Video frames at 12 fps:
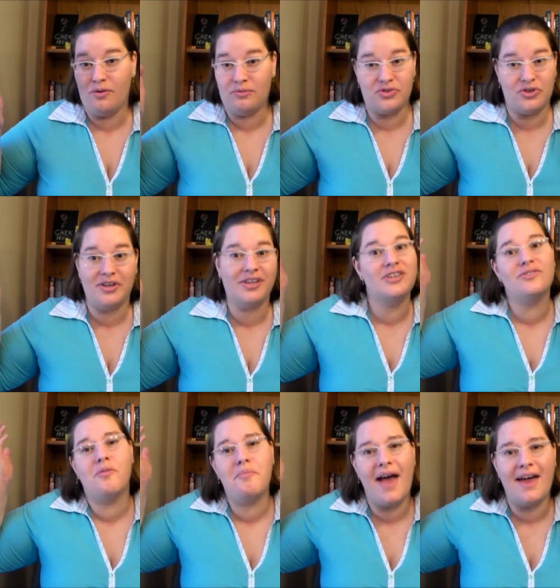oh, turning
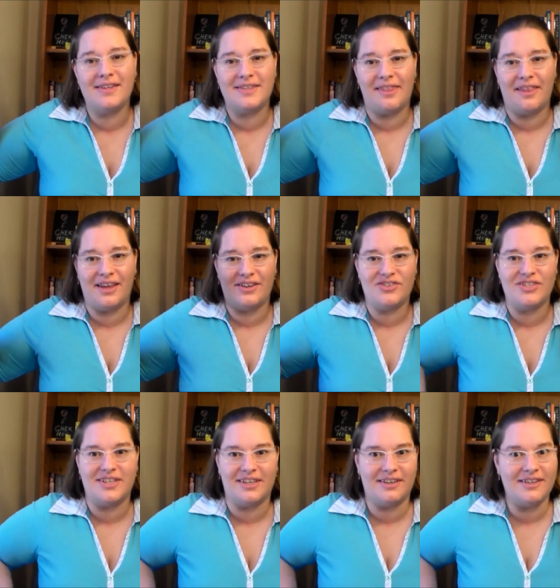into a bat is the thing, and
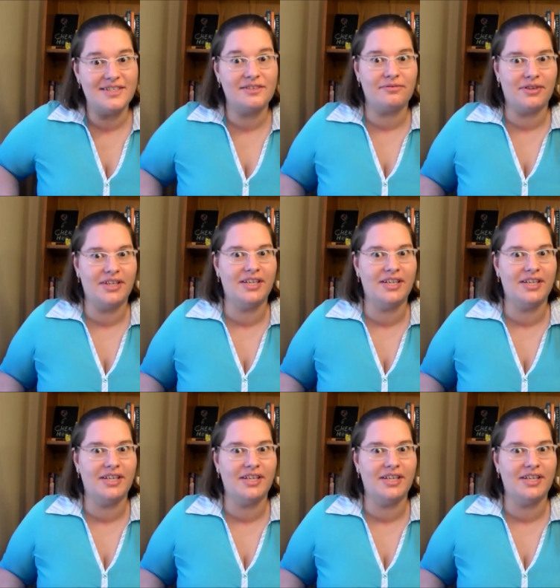she's like, is it